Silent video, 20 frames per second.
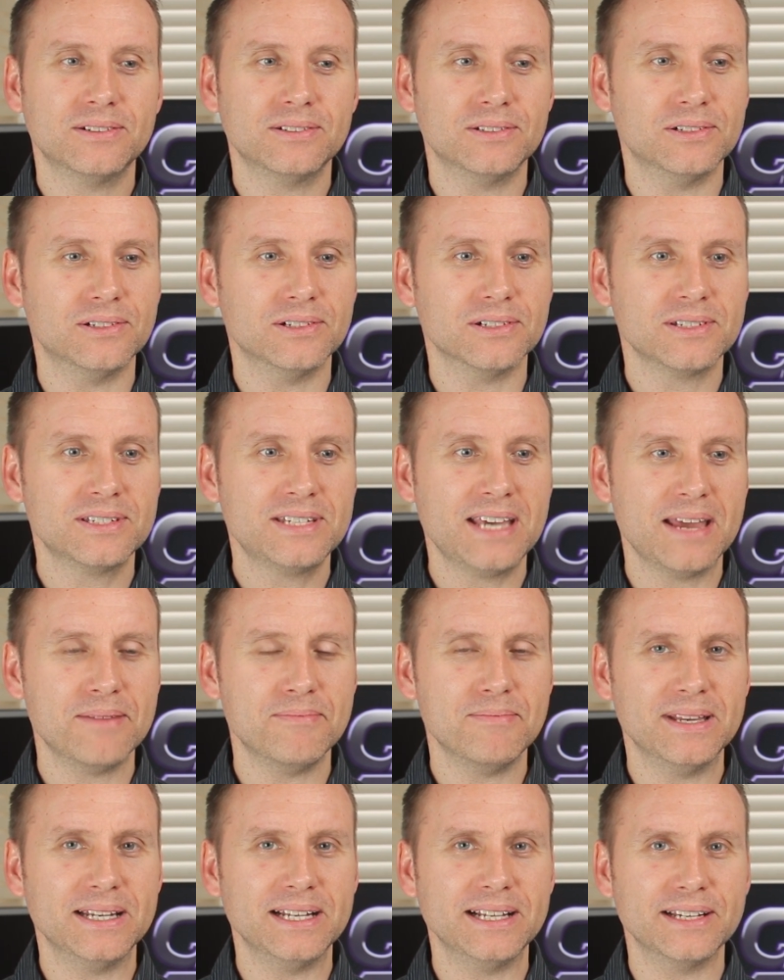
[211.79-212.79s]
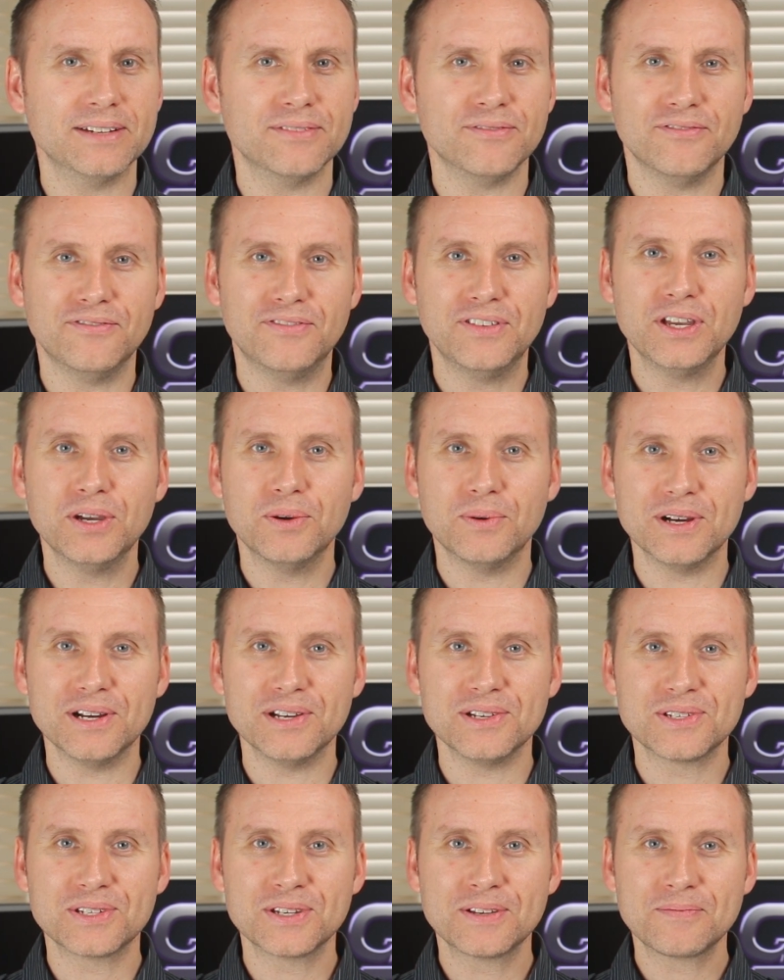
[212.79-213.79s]
or 10 million
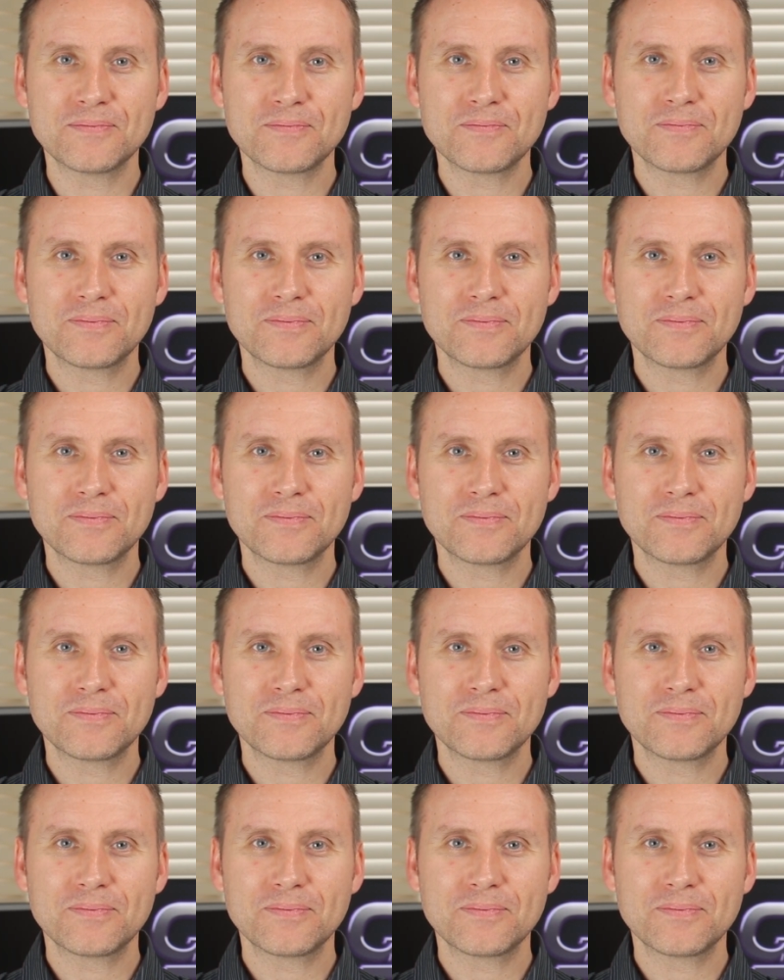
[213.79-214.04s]
viewers.